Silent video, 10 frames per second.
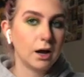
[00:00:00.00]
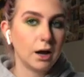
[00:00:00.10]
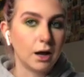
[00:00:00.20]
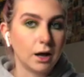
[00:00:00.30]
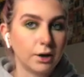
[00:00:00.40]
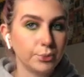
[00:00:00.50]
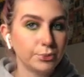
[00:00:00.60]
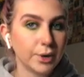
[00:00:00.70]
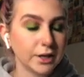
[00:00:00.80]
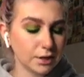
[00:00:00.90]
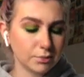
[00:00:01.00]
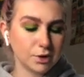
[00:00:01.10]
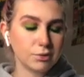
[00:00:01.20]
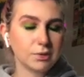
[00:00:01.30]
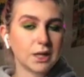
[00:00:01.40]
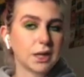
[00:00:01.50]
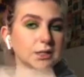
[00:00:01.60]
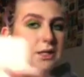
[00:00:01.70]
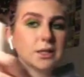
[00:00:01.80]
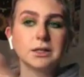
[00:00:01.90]
I think I'm gonna go with that
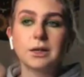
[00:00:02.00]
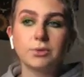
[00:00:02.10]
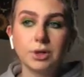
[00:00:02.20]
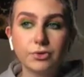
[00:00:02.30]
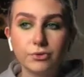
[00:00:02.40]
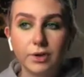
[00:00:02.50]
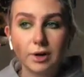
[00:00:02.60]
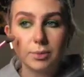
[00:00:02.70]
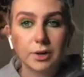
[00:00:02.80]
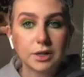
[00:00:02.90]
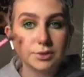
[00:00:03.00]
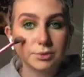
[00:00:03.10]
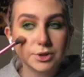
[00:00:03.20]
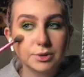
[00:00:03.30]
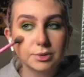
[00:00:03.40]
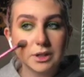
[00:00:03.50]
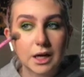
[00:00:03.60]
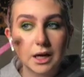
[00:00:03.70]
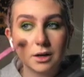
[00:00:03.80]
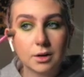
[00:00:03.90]
because I think that would look very pretty. So I'm just gonna put
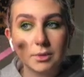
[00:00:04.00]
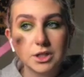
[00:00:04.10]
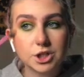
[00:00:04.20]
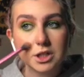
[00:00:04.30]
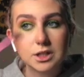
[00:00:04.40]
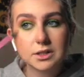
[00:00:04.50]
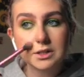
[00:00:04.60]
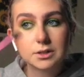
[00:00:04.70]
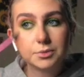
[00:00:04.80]
that on my cheeks.